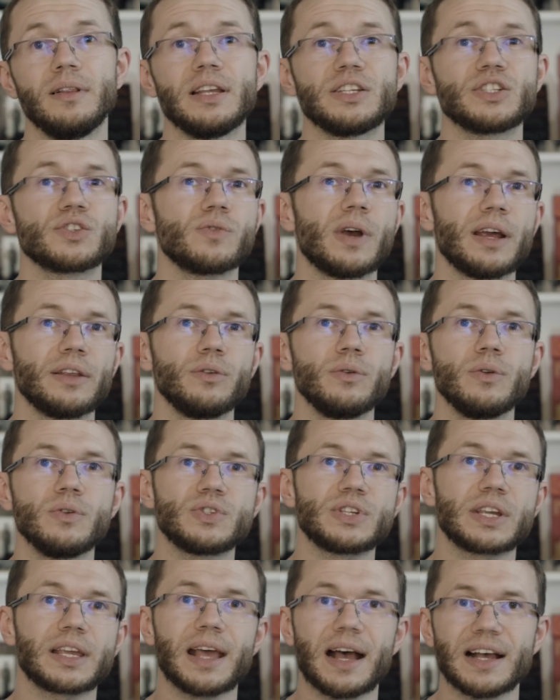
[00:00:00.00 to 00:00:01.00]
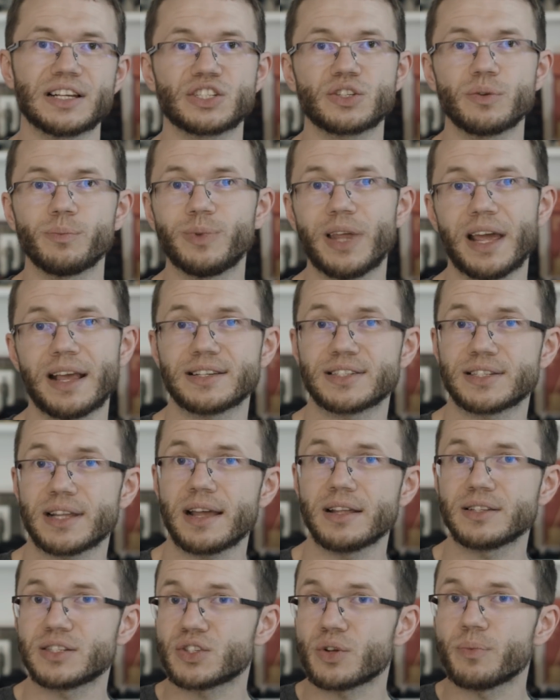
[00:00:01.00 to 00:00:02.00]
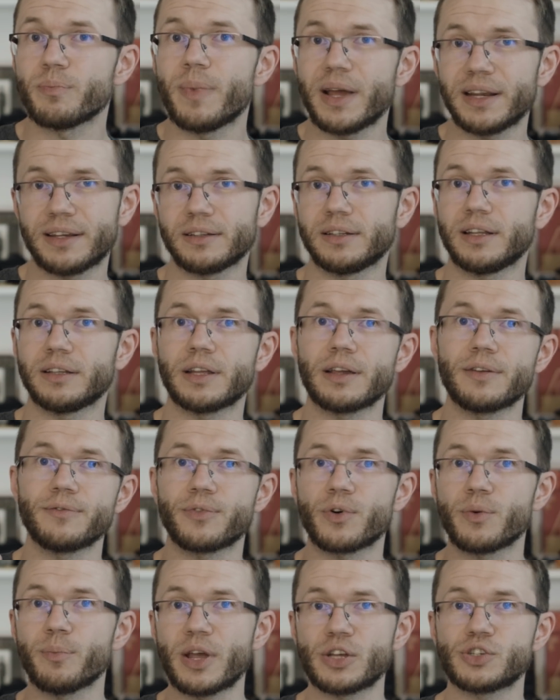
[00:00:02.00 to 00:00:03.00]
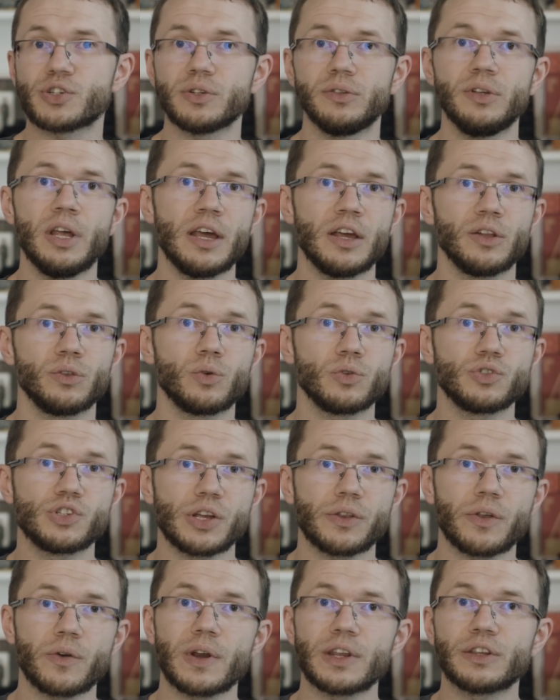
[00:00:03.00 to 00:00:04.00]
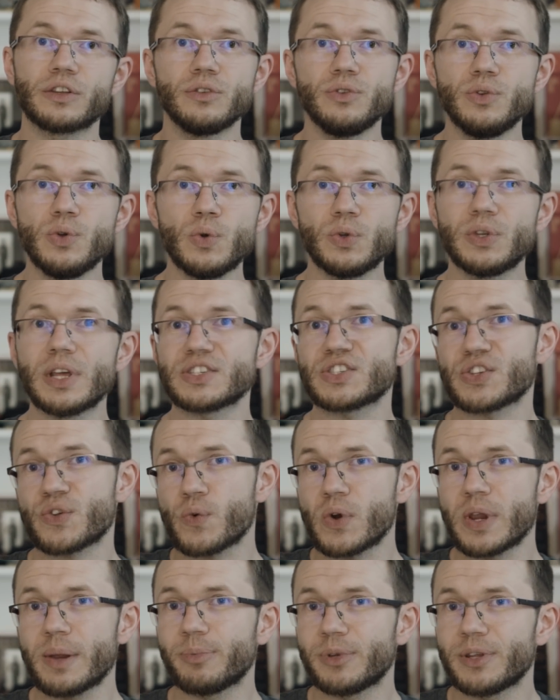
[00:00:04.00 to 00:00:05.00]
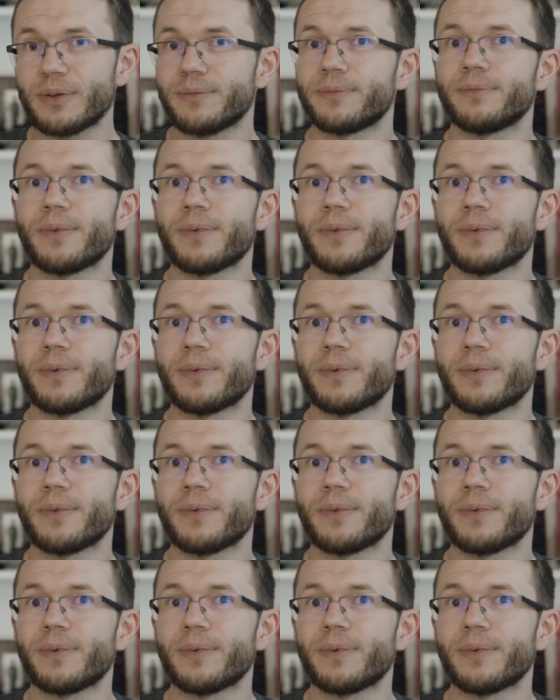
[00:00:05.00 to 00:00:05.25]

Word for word: Let's try to use a custom text and some metadata information to generate new descriptive